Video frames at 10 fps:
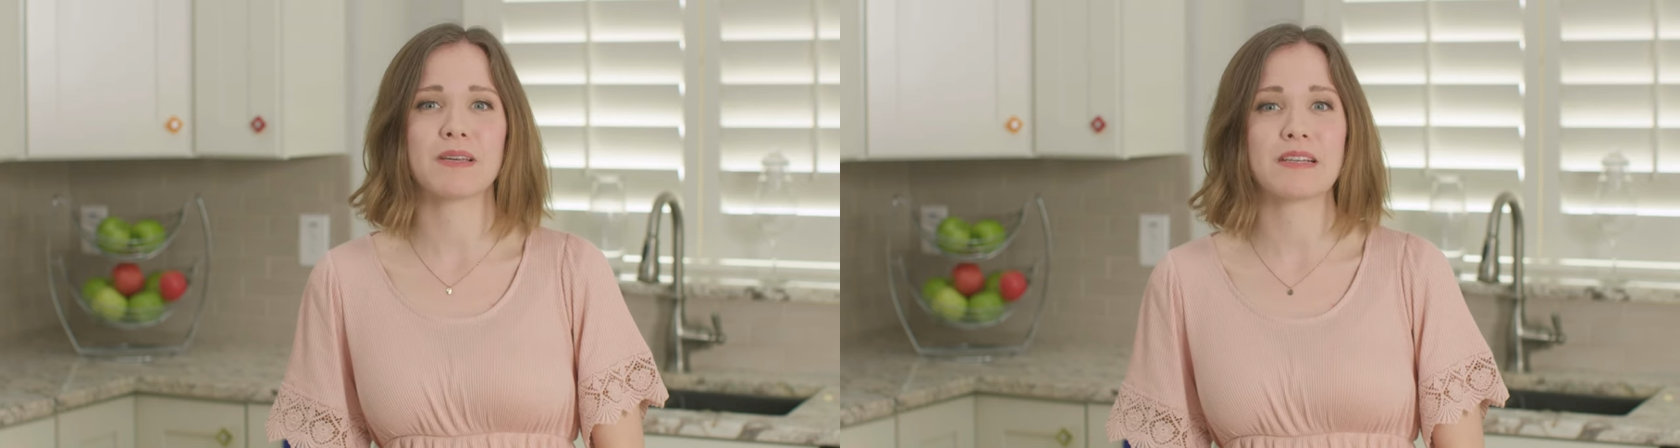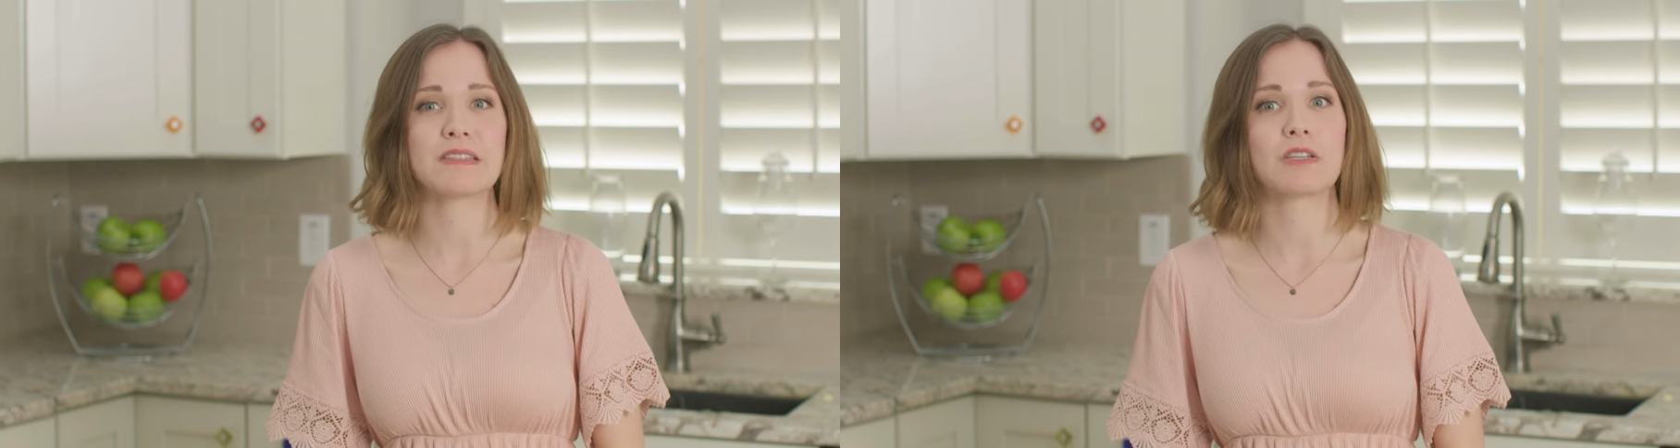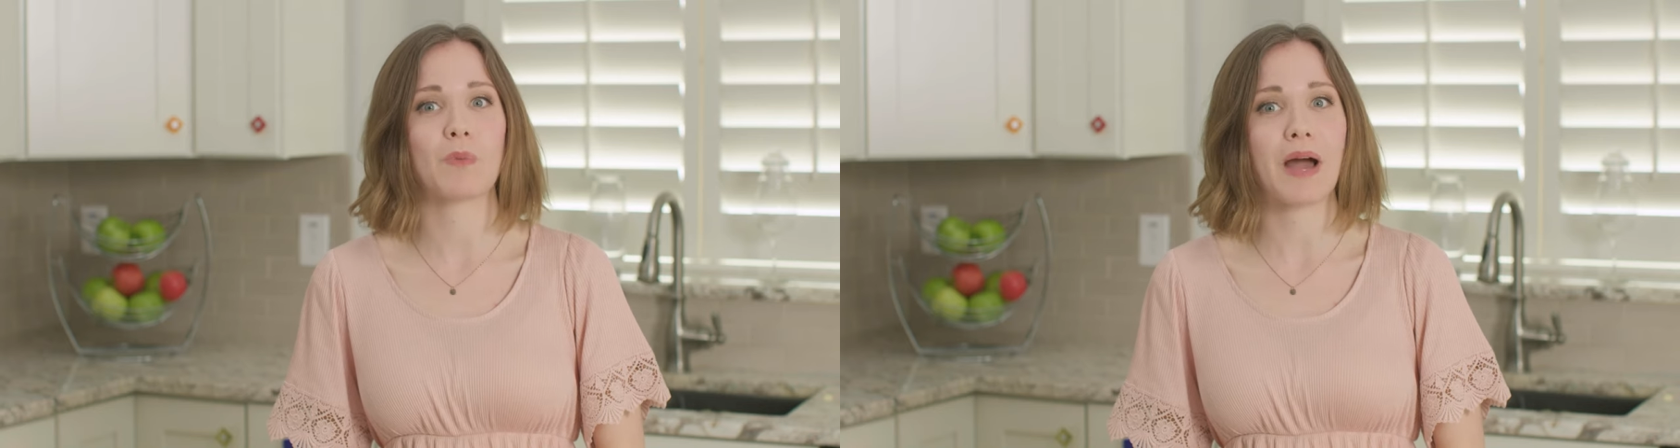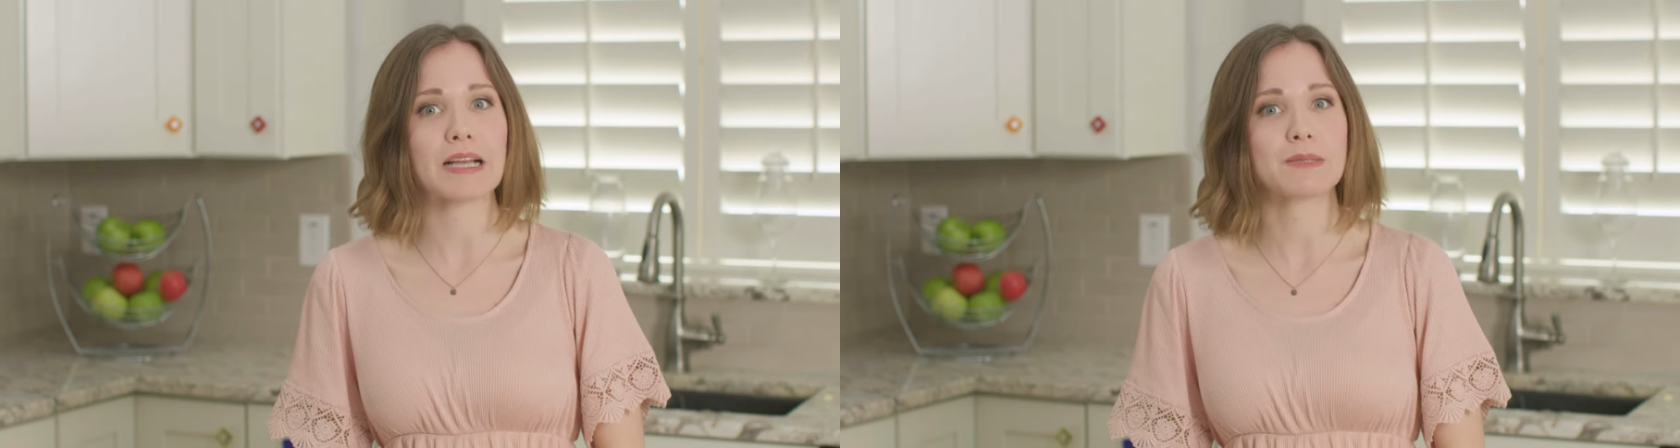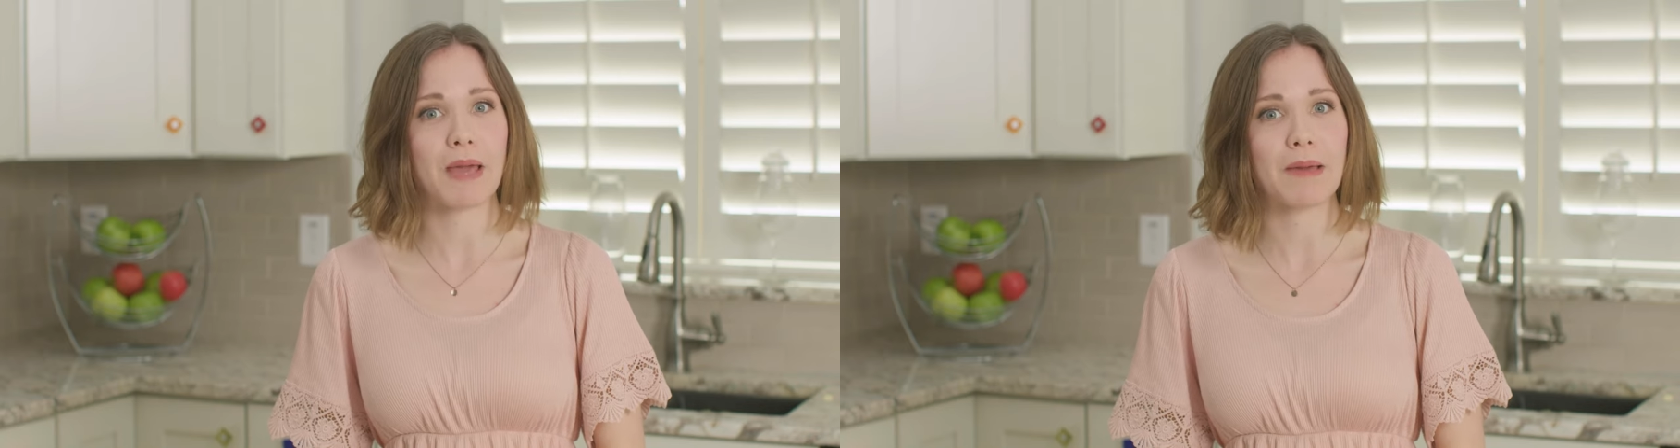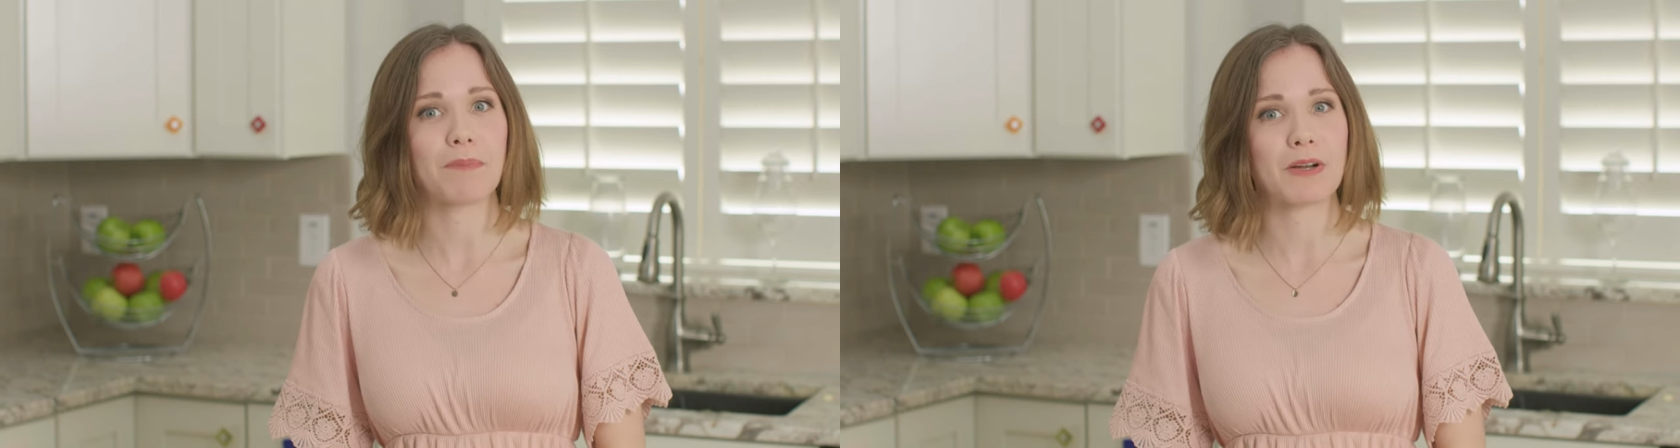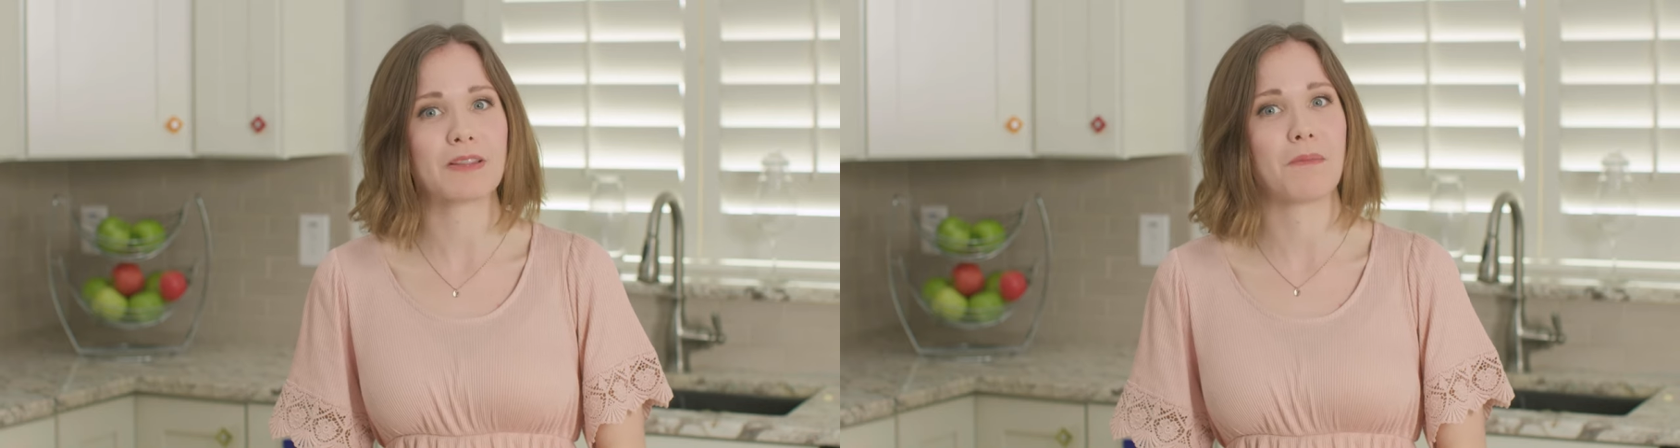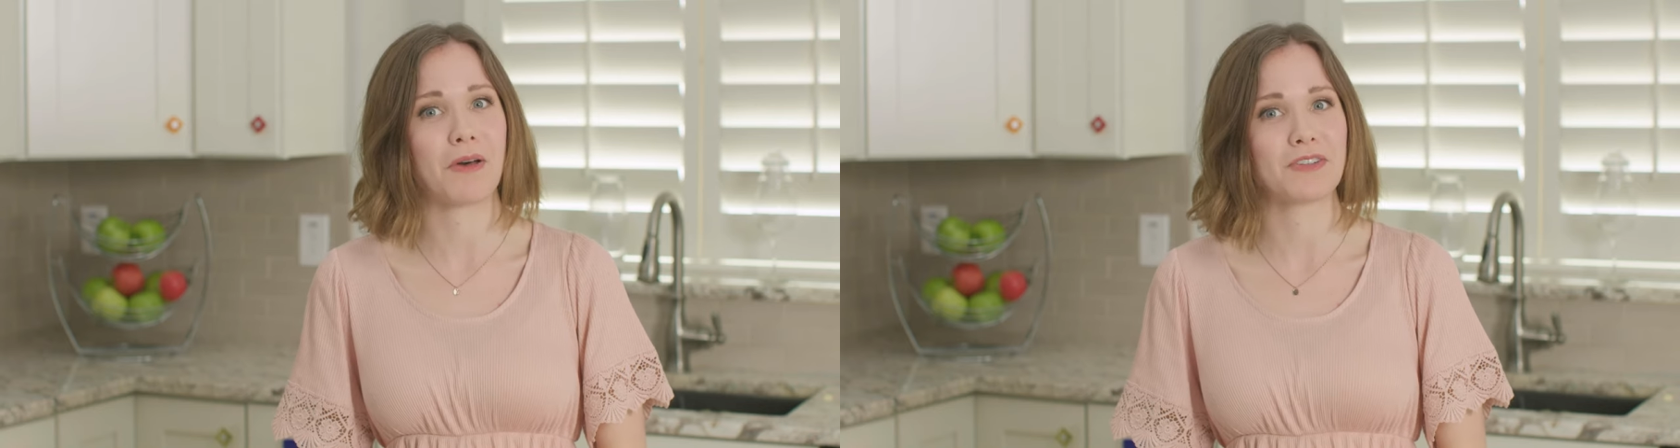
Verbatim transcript: because the wax paper and the